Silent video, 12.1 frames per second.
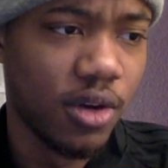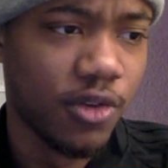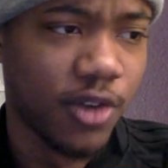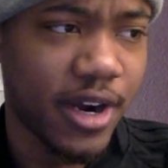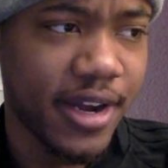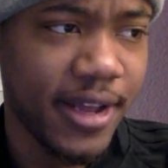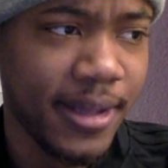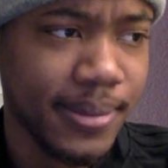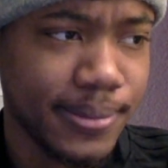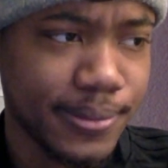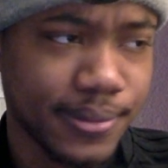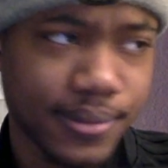Friday
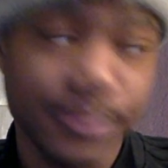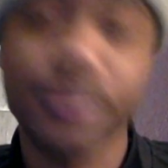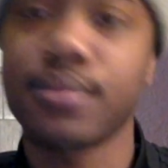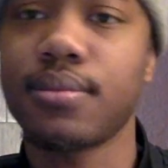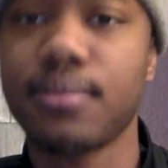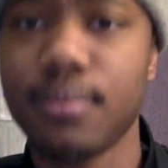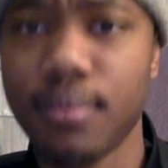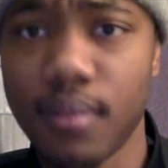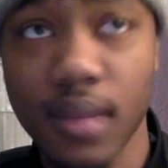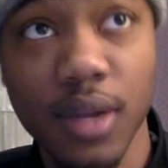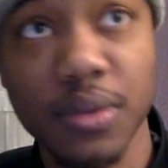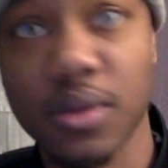
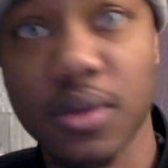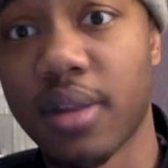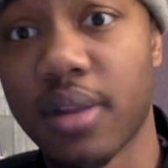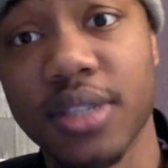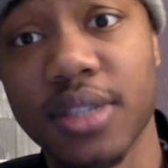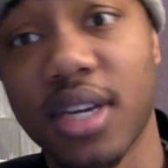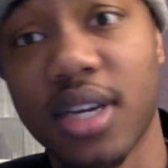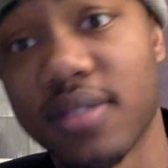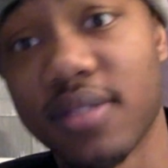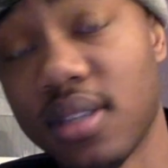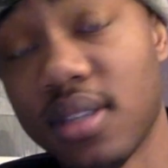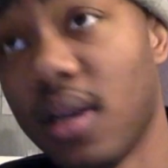was all about
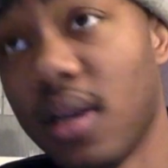traveling.